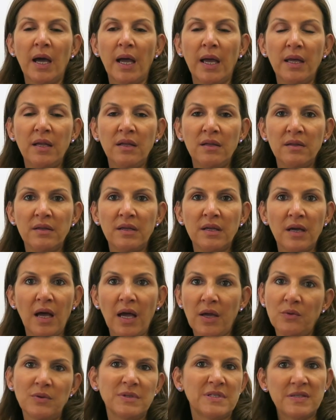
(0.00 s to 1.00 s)
and
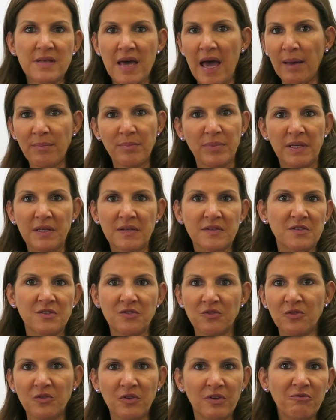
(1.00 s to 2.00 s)
I was the happiest,
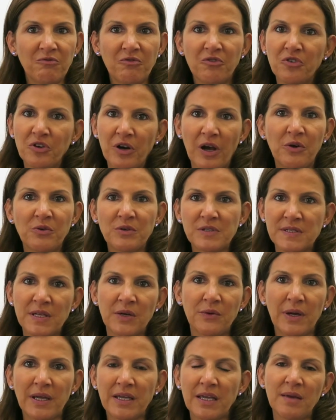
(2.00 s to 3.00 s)
in 4 hours
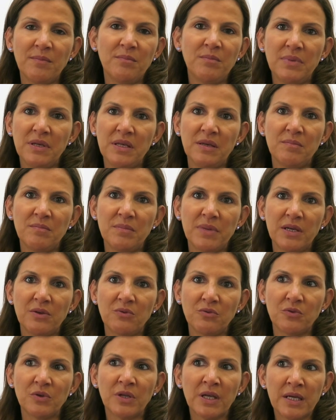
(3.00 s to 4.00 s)
now I can be in
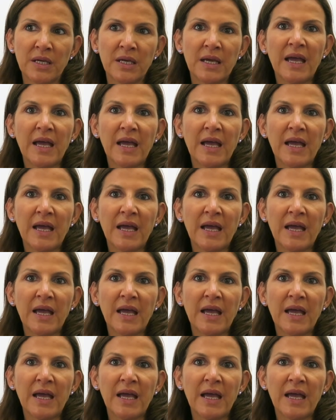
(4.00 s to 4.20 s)
Beirut.